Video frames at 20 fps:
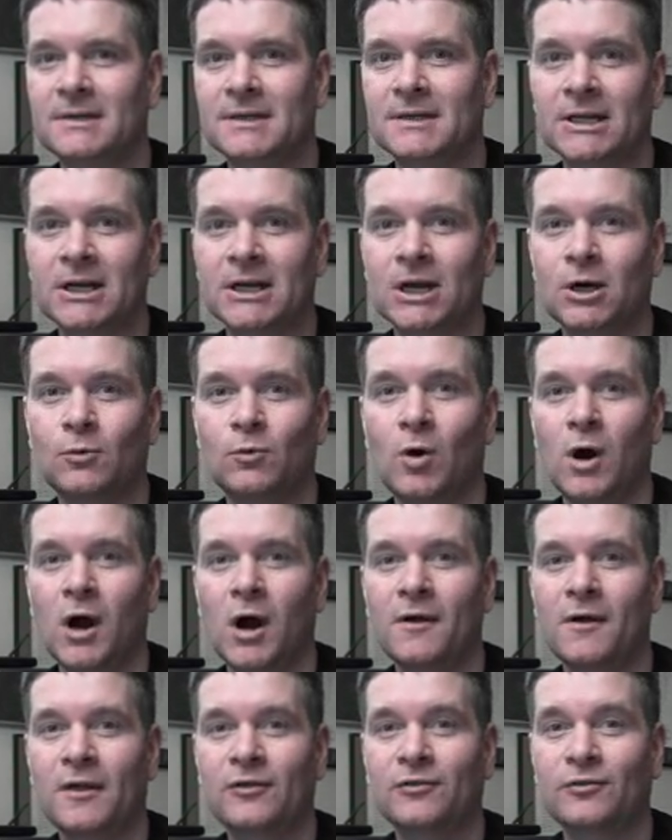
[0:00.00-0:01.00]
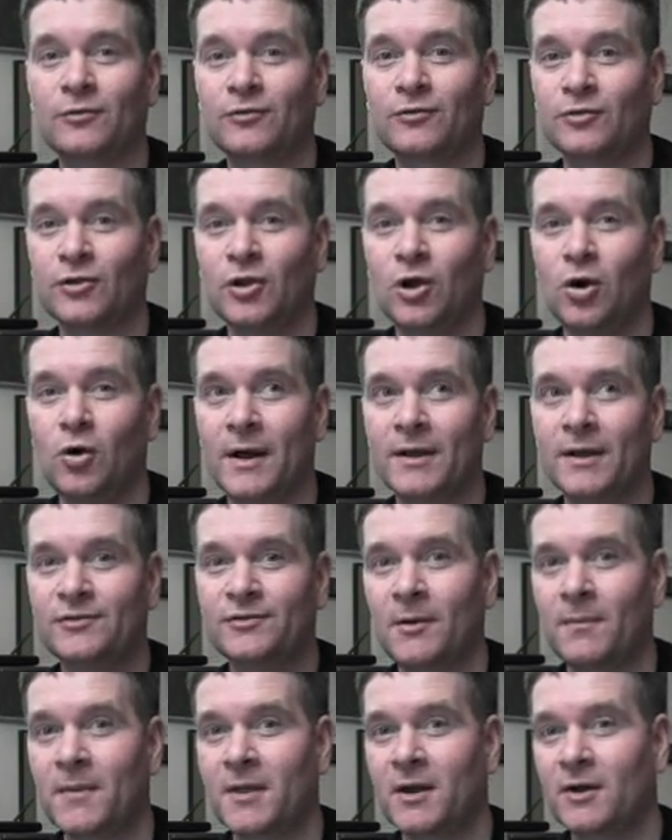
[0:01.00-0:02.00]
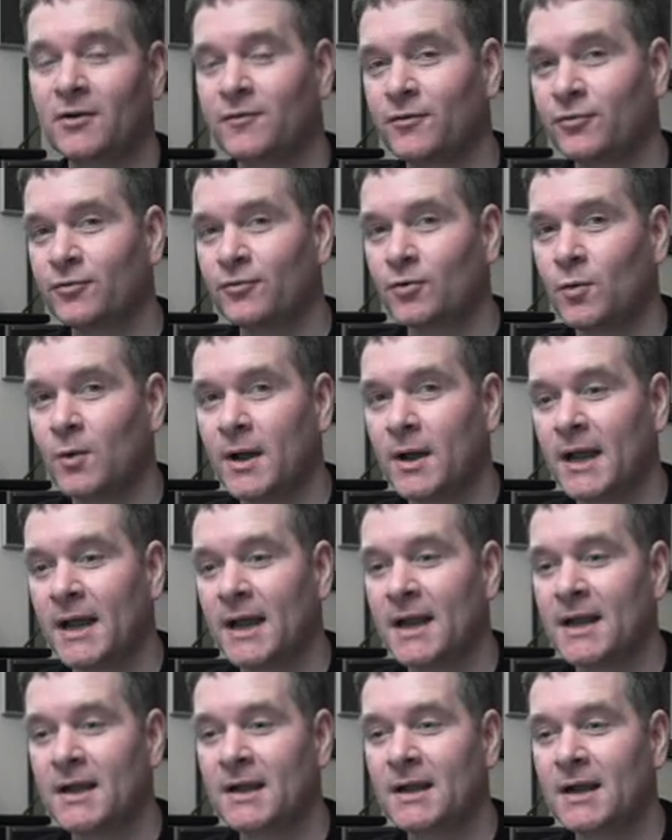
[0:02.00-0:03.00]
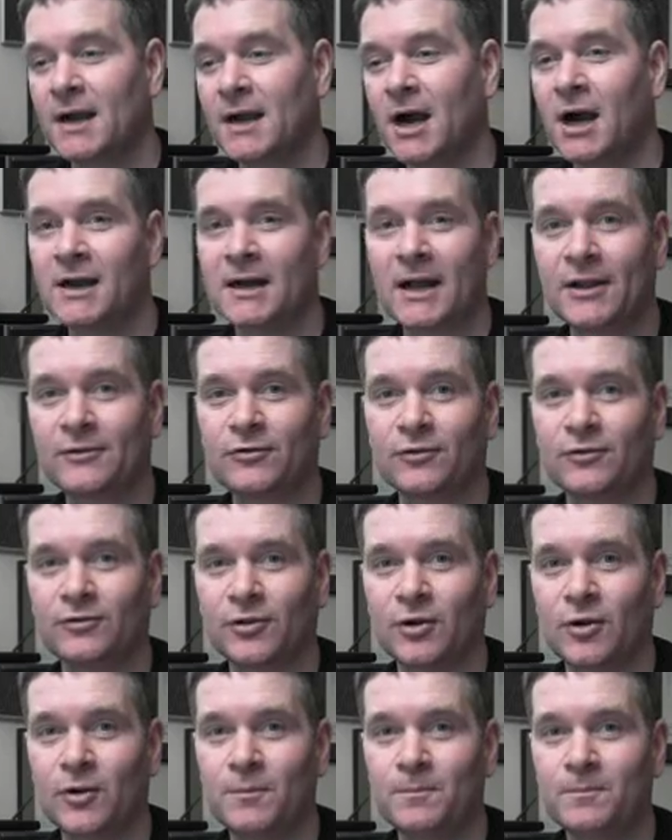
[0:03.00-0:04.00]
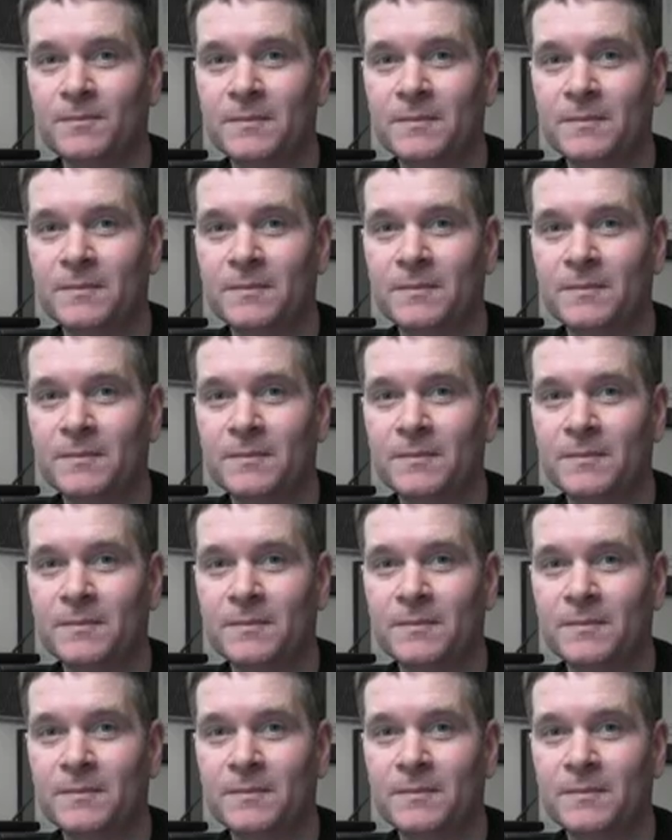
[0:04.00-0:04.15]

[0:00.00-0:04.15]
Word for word: why are they so slow, and some that are further away are not so slow?